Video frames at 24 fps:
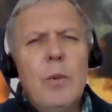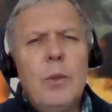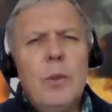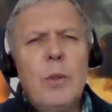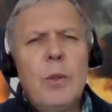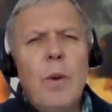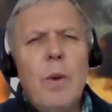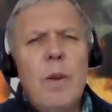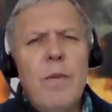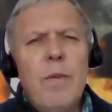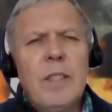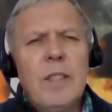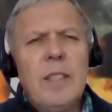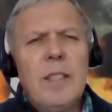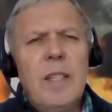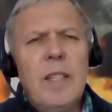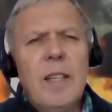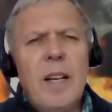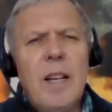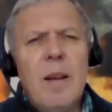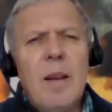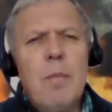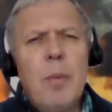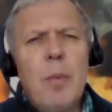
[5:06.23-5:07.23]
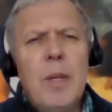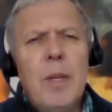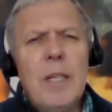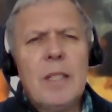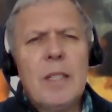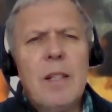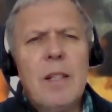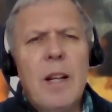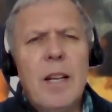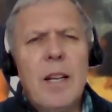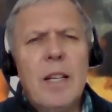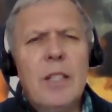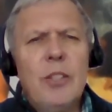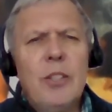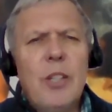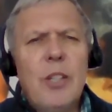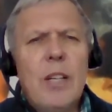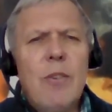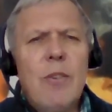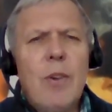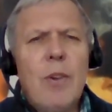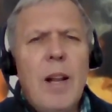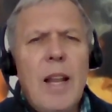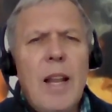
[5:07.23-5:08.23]
also invest in companies like
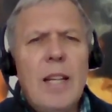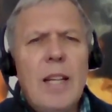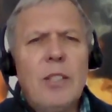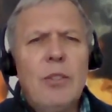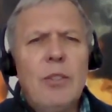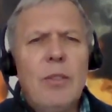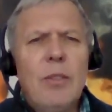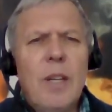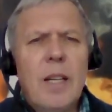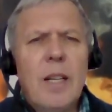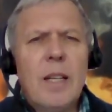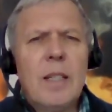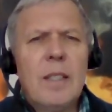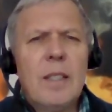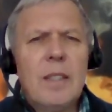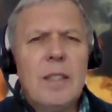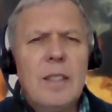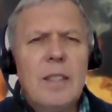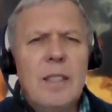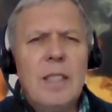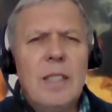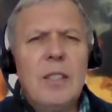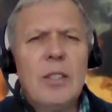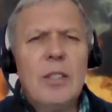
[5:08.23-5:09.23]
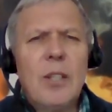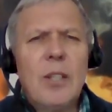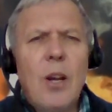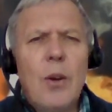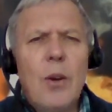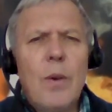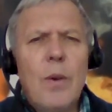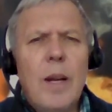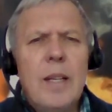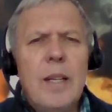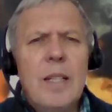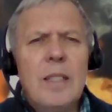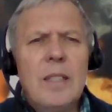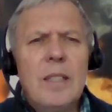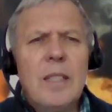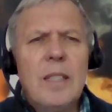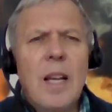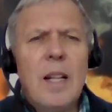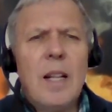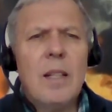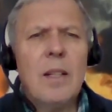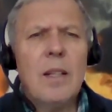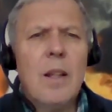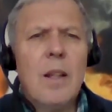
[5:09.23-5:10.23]
General Electric, Cisco, and
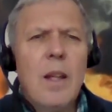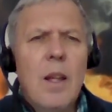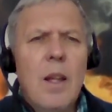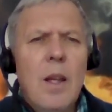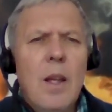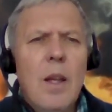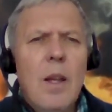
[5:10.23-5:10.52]
Intel,